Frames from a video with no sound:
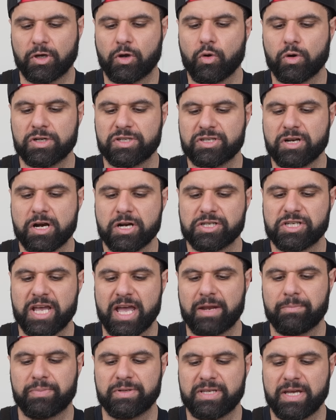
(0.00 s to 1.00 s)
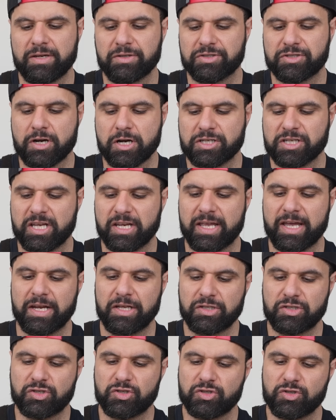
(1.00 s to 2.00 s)
The cornstarch and potato starch can get
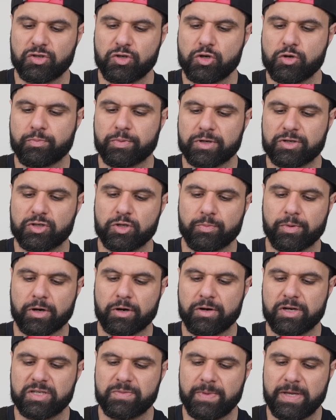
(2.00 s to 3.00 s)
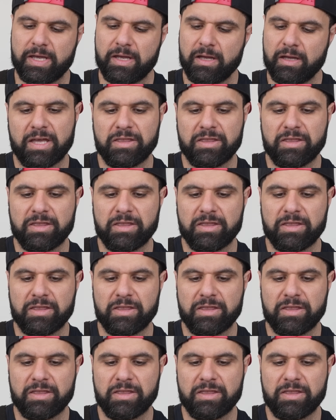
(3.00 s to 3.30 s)
it super, super crispy,